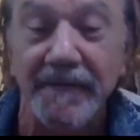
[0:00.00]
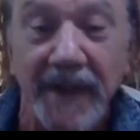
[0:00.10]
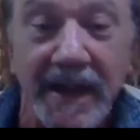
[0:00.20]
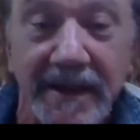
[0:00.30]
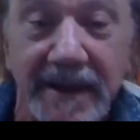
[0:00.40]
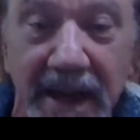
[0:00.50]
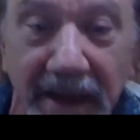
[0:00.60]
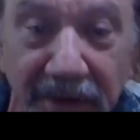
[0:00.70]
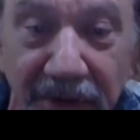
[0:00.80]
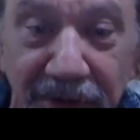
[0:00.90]
like
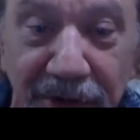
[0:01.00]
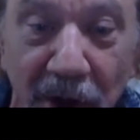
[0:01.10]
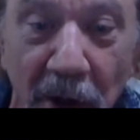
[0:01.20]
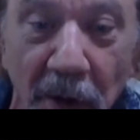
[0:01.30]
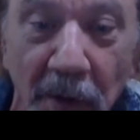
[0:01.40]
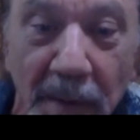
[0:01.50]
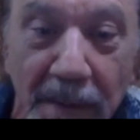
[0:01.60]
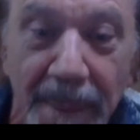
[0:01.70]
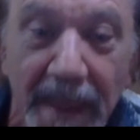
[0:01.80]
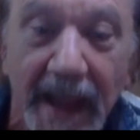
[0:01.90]
this. So
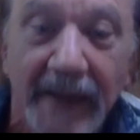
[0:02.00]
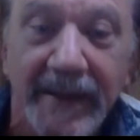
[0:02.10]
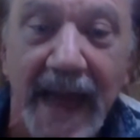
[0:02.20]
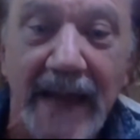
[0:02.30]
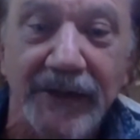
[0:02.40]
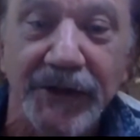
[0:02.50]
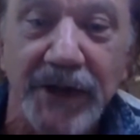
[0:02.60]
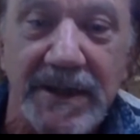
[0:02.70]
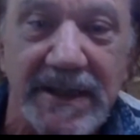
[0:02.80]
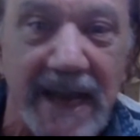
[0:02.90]
that
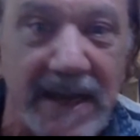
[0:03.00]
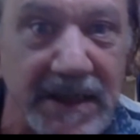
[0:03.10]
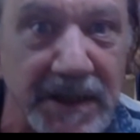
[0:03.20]
just says